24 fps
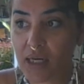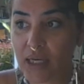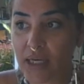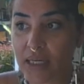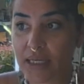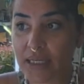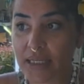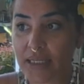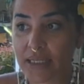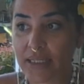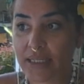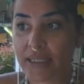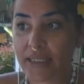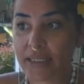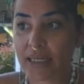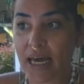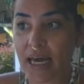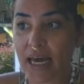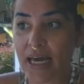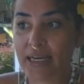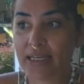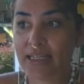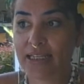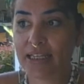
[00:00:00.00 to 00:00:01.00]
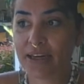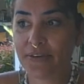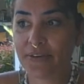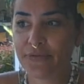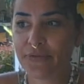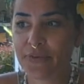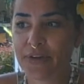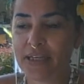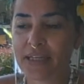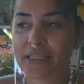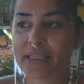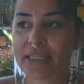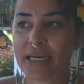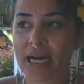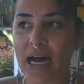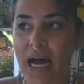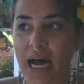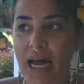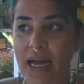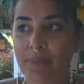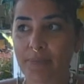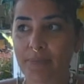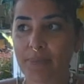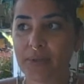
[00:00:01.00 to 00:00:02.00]
is a different
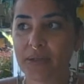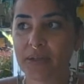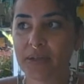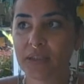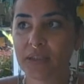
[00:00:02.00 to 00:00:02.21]
type,